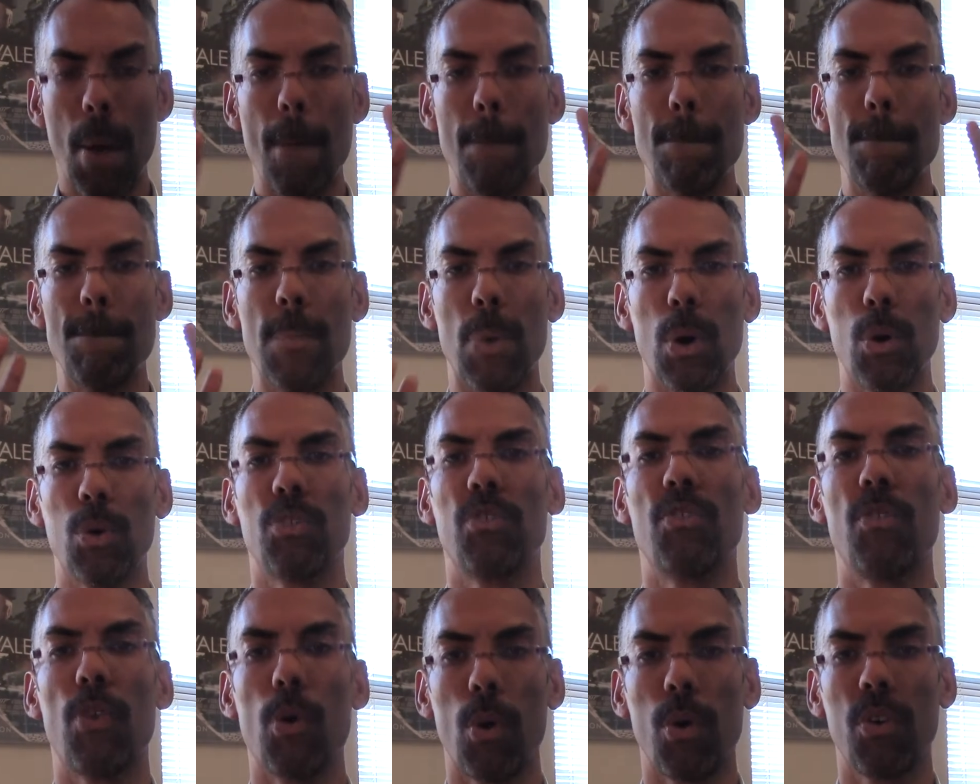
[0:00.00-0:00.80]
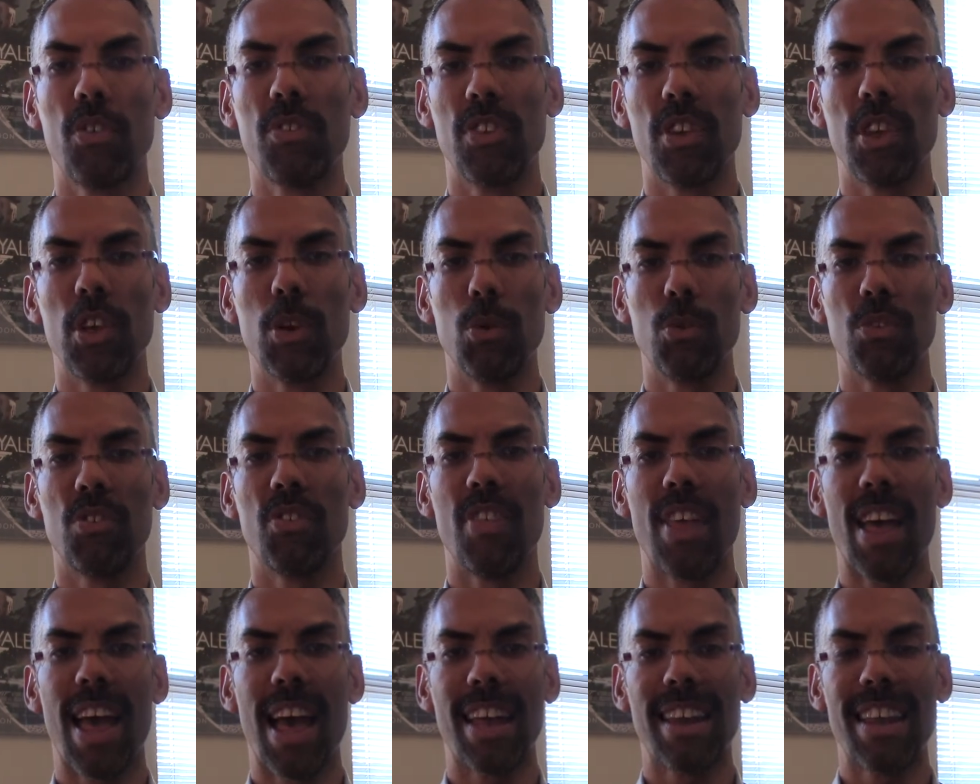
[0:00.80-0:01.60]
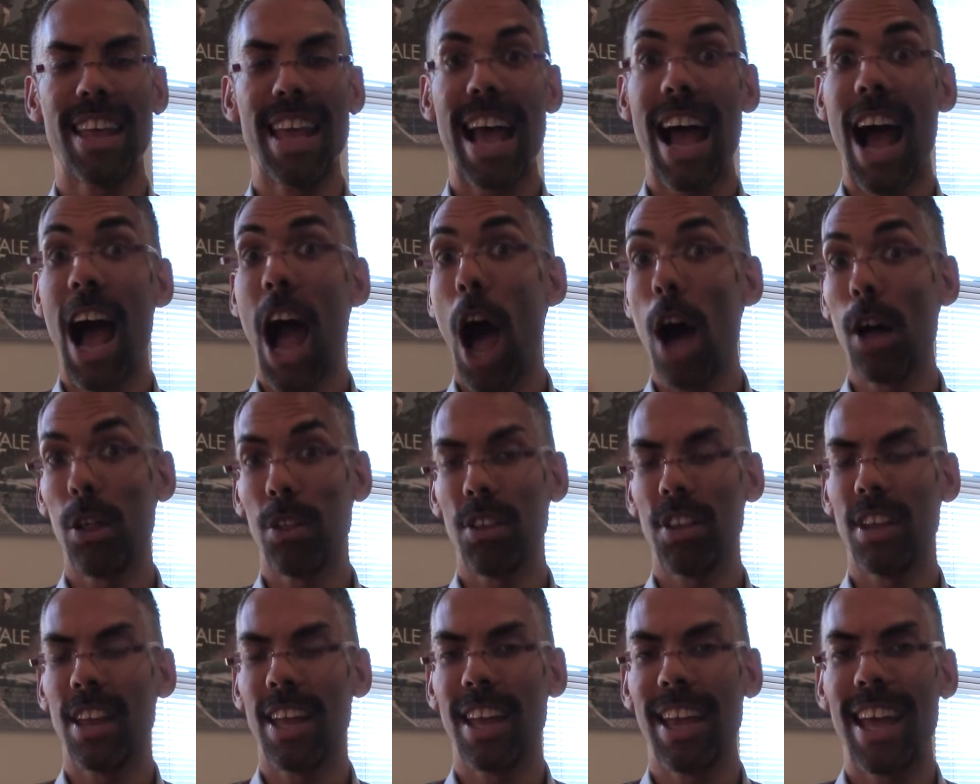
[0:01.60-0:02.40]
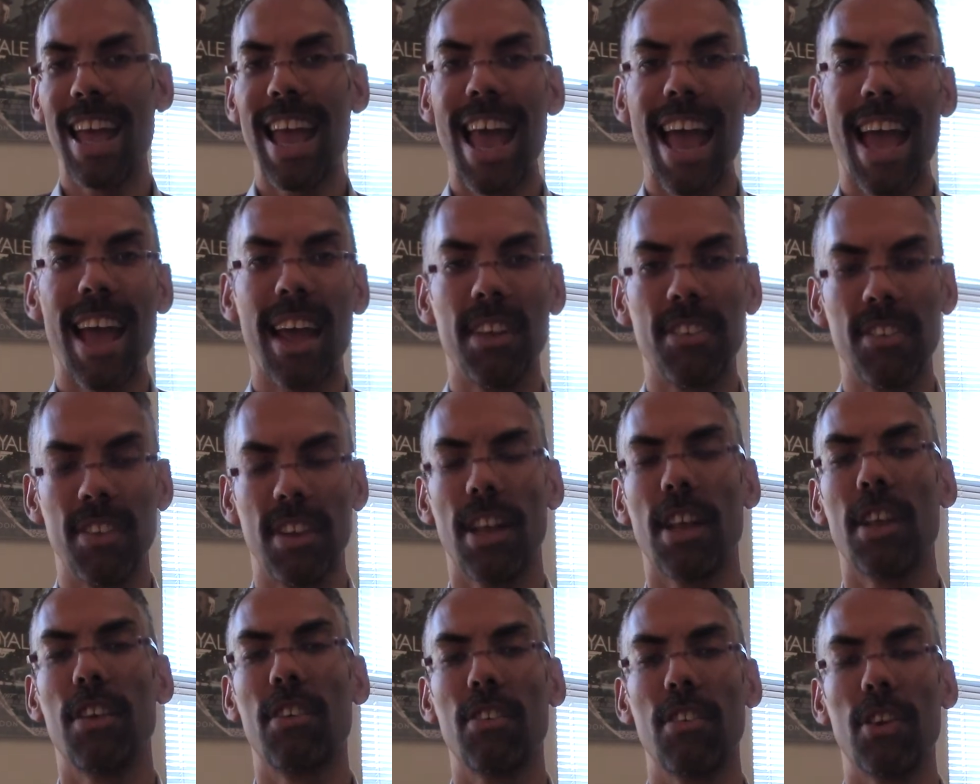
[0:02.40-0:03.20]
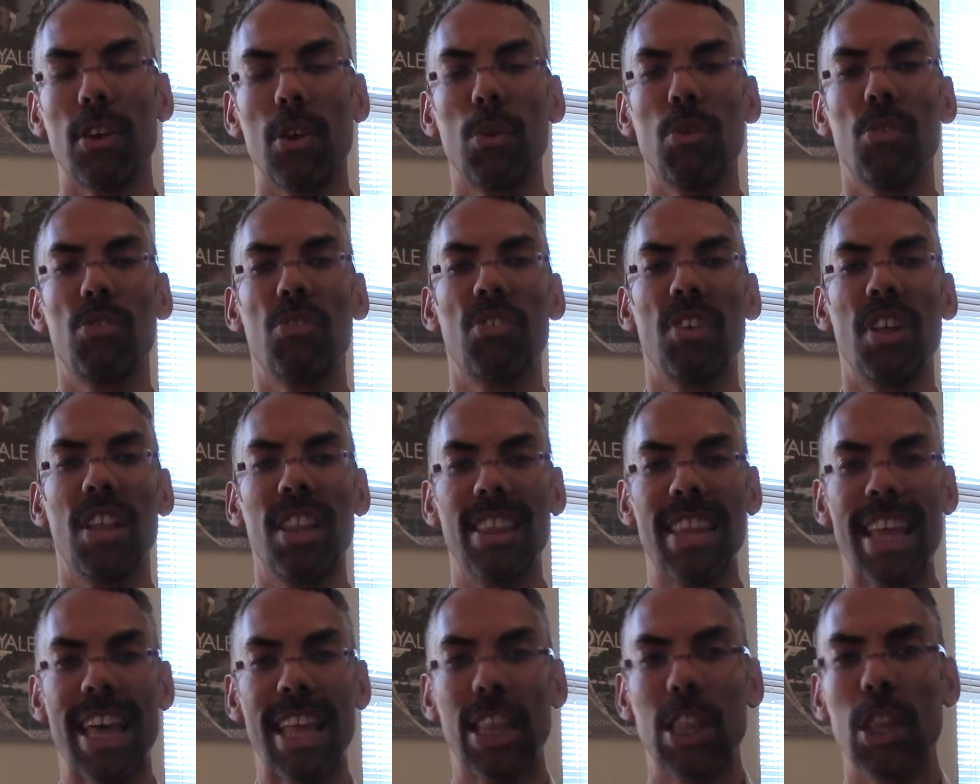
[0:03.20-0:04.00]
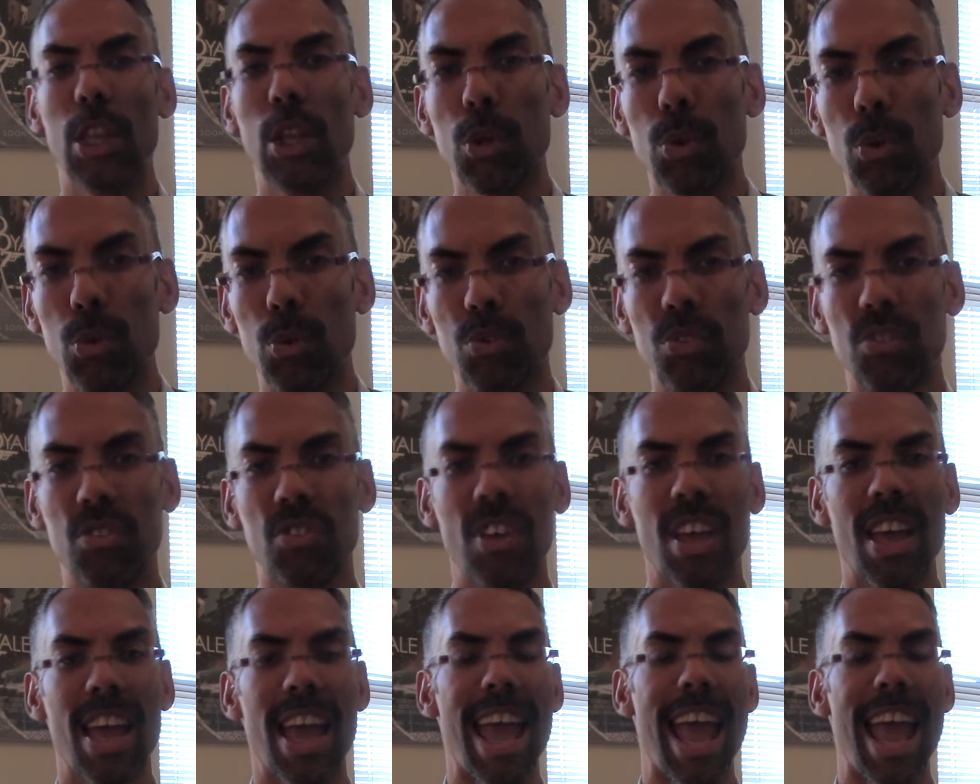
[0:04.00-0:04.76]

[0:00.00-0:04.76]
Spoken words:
most folks use that holiday as an excuse to let loose